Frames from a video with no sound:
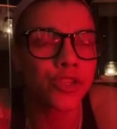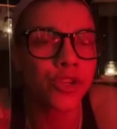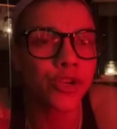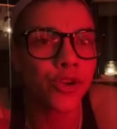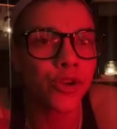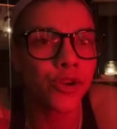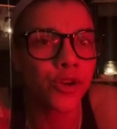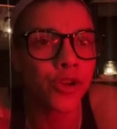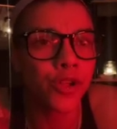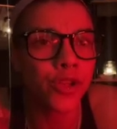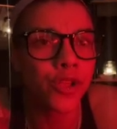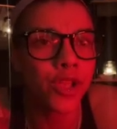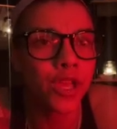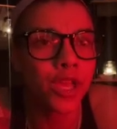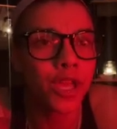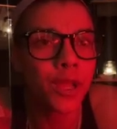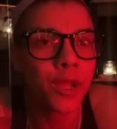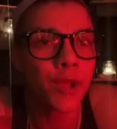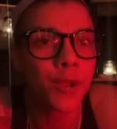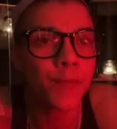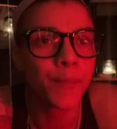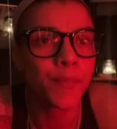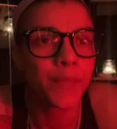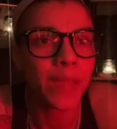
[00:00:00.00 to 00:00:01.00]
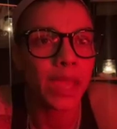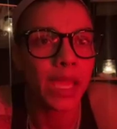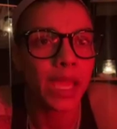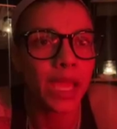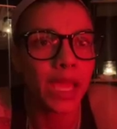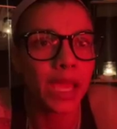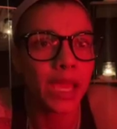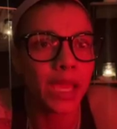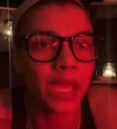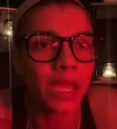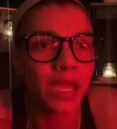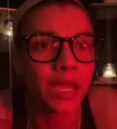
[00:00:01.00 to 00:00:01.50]
Circle,
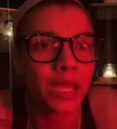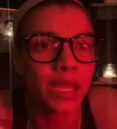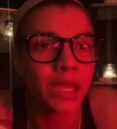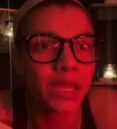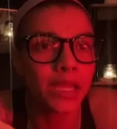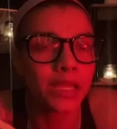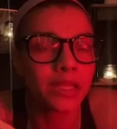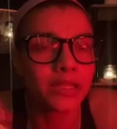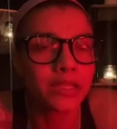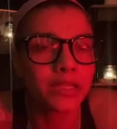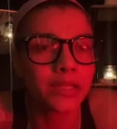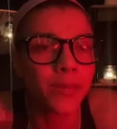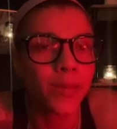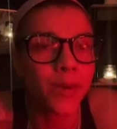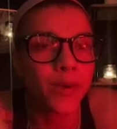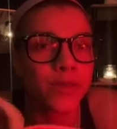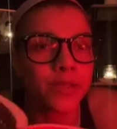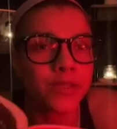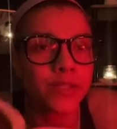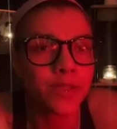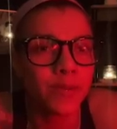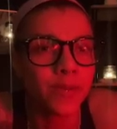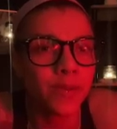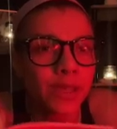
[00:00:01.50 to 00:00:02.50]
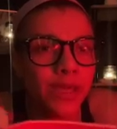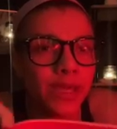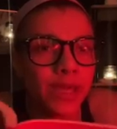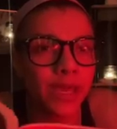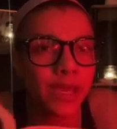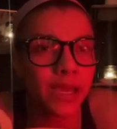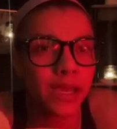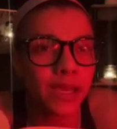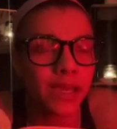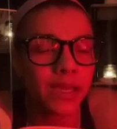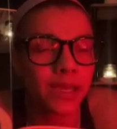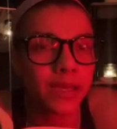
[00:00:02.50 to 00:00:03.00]
and it's supposed to
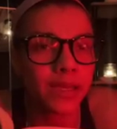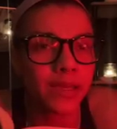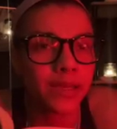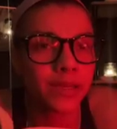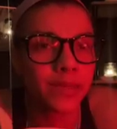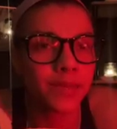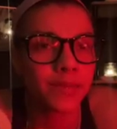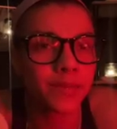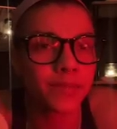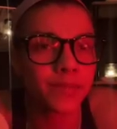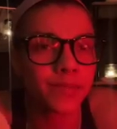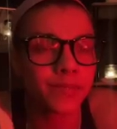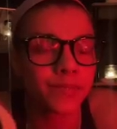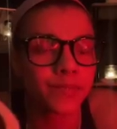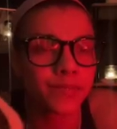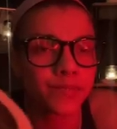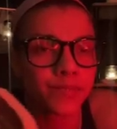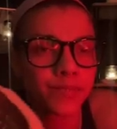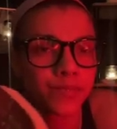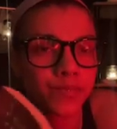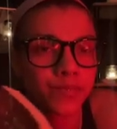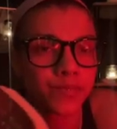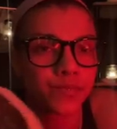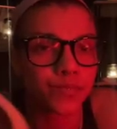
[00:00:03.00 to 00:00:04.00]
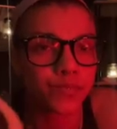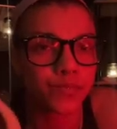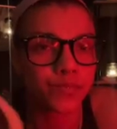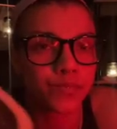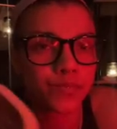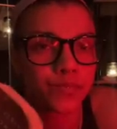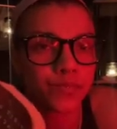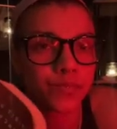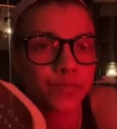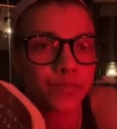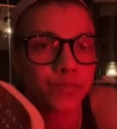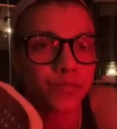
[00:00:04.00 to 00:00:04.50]
be, I
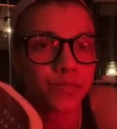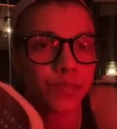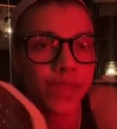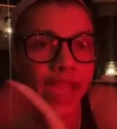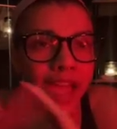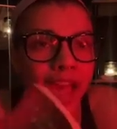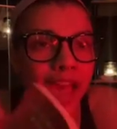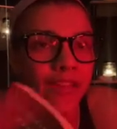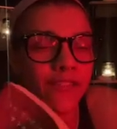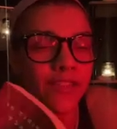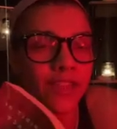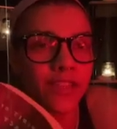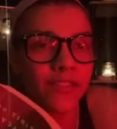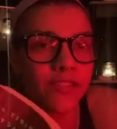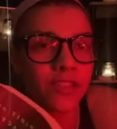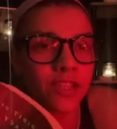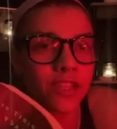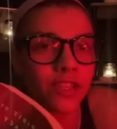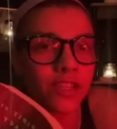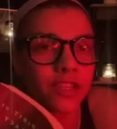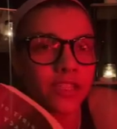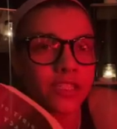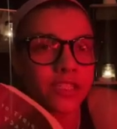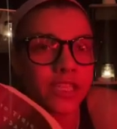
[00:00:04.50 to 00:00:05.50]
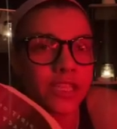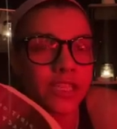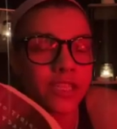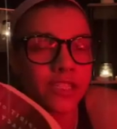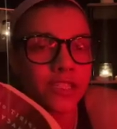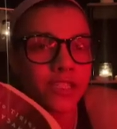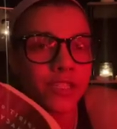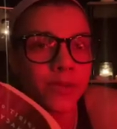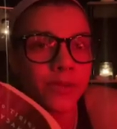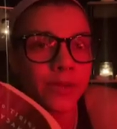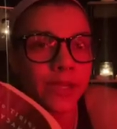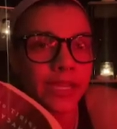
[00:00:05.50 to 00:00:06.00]
haven't even looked
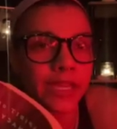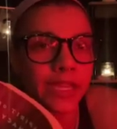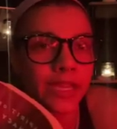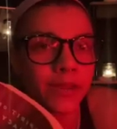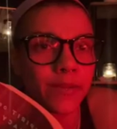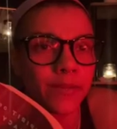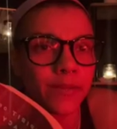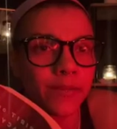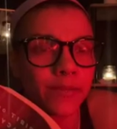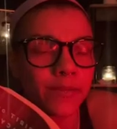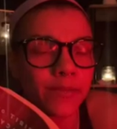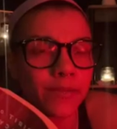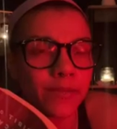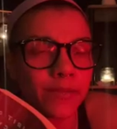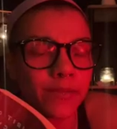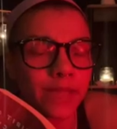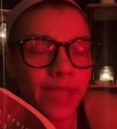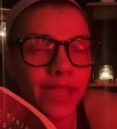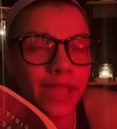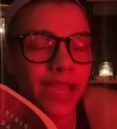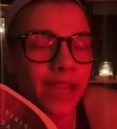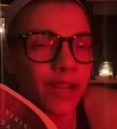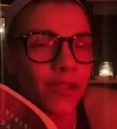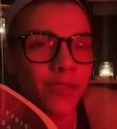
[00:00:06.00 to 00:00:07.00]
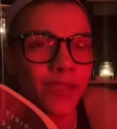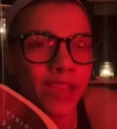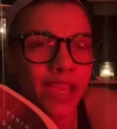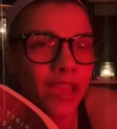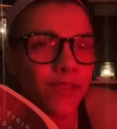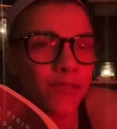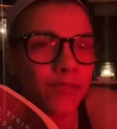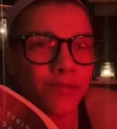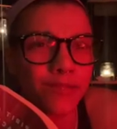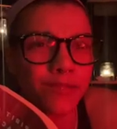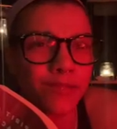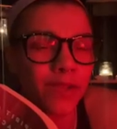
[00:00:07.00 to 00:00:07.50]
into it. Like, I don't think
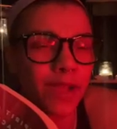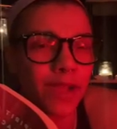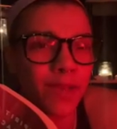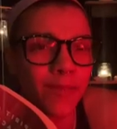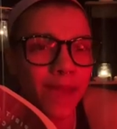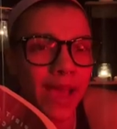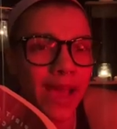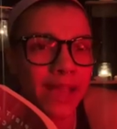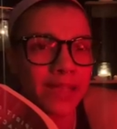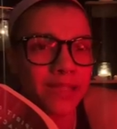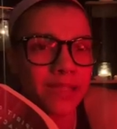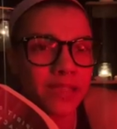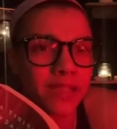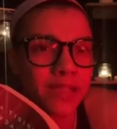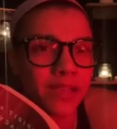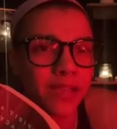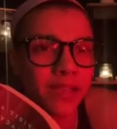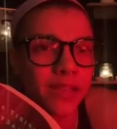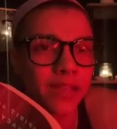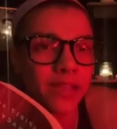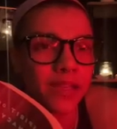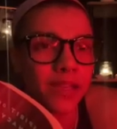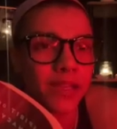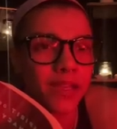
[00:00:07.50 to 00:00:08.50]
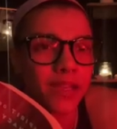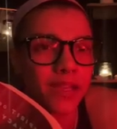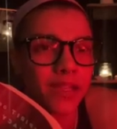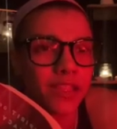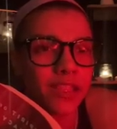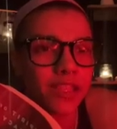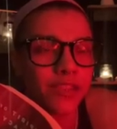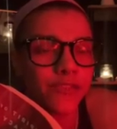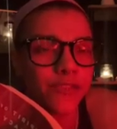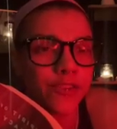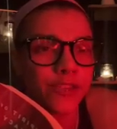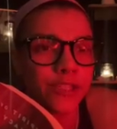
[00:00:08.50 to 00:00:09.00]
I've read past the
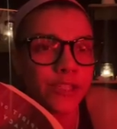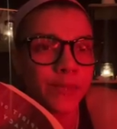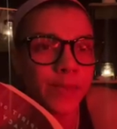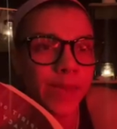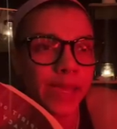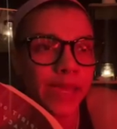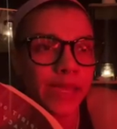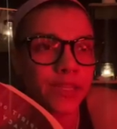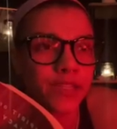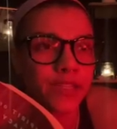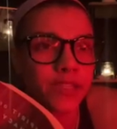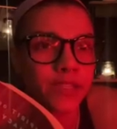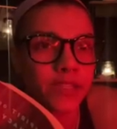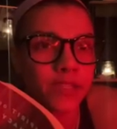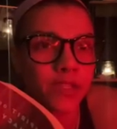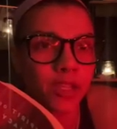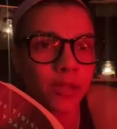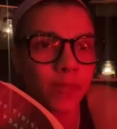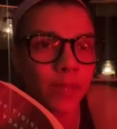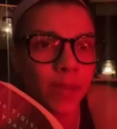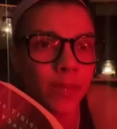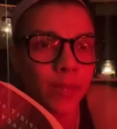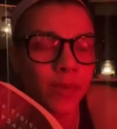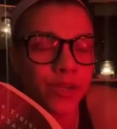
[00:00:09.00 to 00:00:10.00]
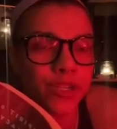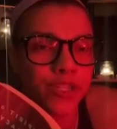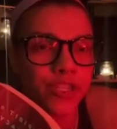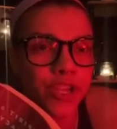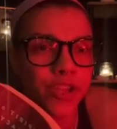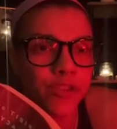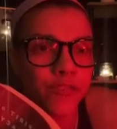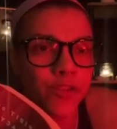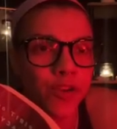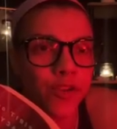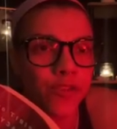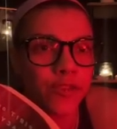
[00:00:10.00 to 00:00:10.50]
first page. It's still on my
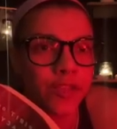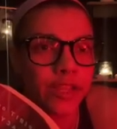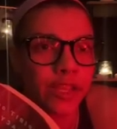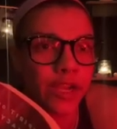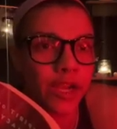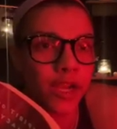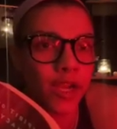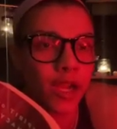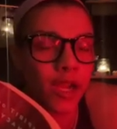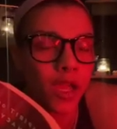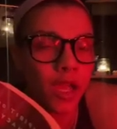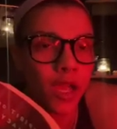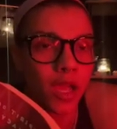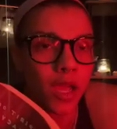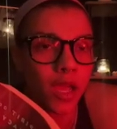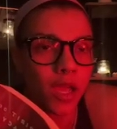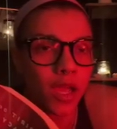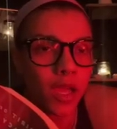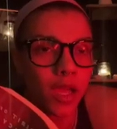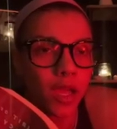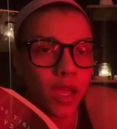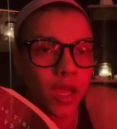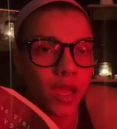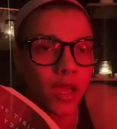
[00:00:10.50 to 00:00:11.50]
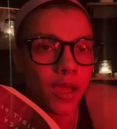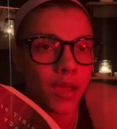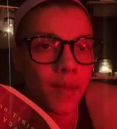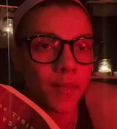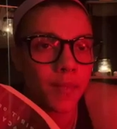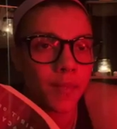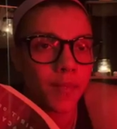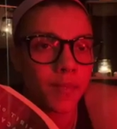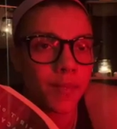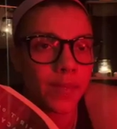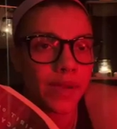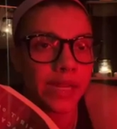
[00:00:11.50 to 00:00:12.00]
bookshelf over there.
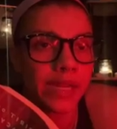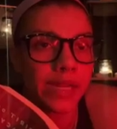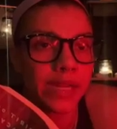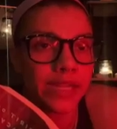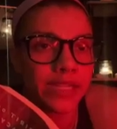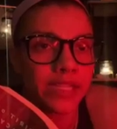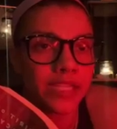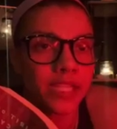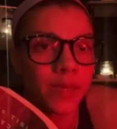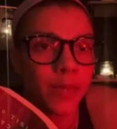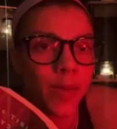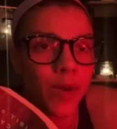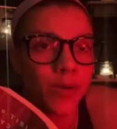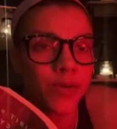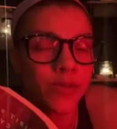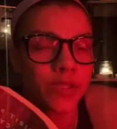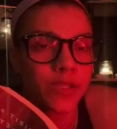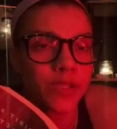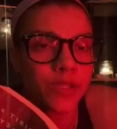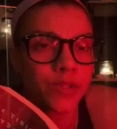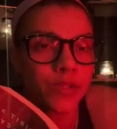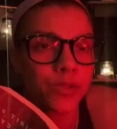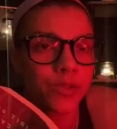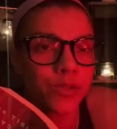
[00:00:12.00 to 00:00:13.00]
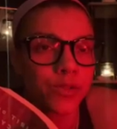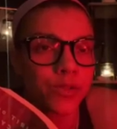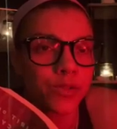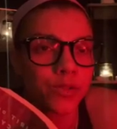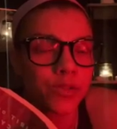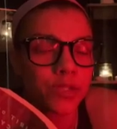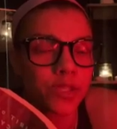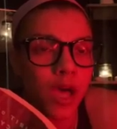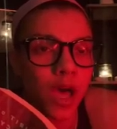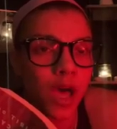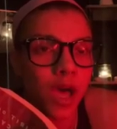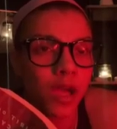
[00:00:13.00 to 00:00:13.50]
But it is supposed
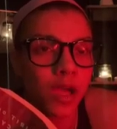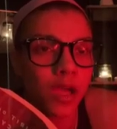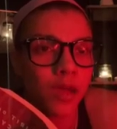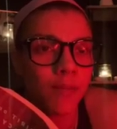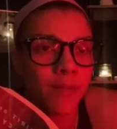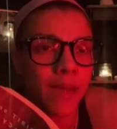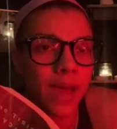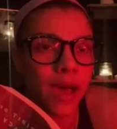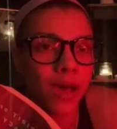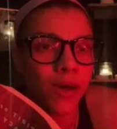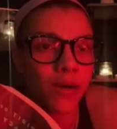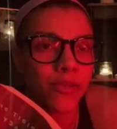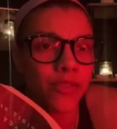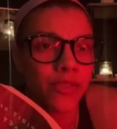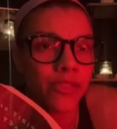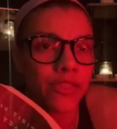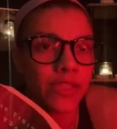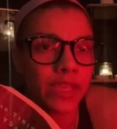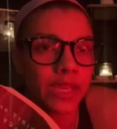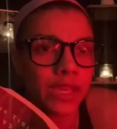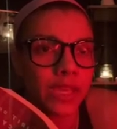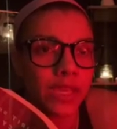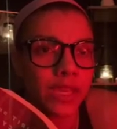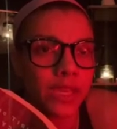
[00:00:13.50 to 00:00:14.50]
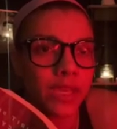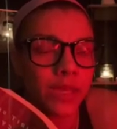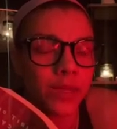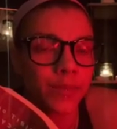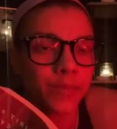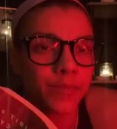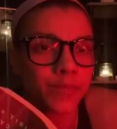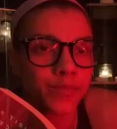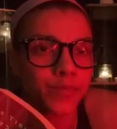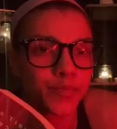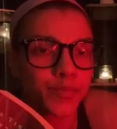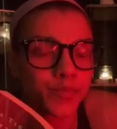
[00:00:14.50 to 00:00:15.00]
to talk about
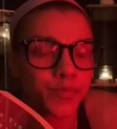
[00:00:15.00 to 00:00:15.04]
the